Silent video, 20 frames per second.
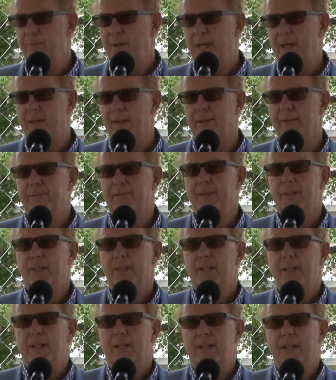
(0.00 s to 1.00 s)
men.
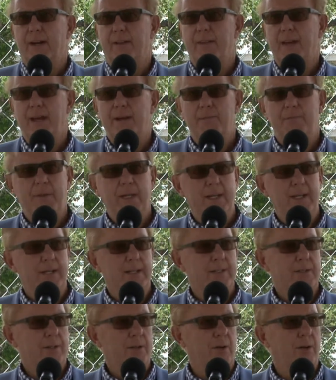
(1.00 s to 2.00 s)
Now that
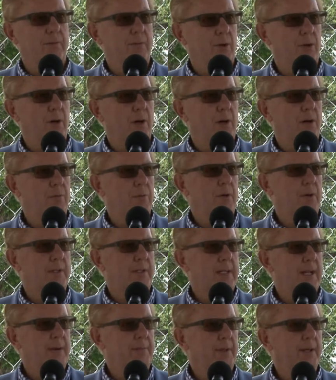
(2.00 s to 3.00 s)
means overall we're
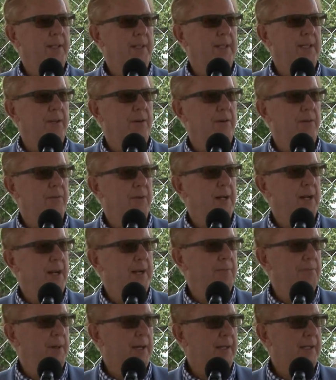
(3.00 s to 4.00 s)
doubling the
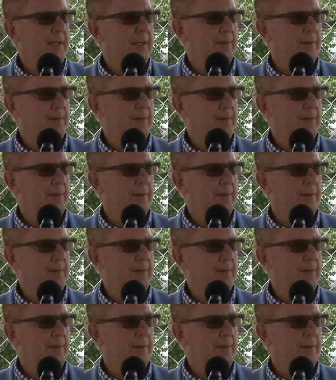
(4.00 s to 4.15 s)
overnight bed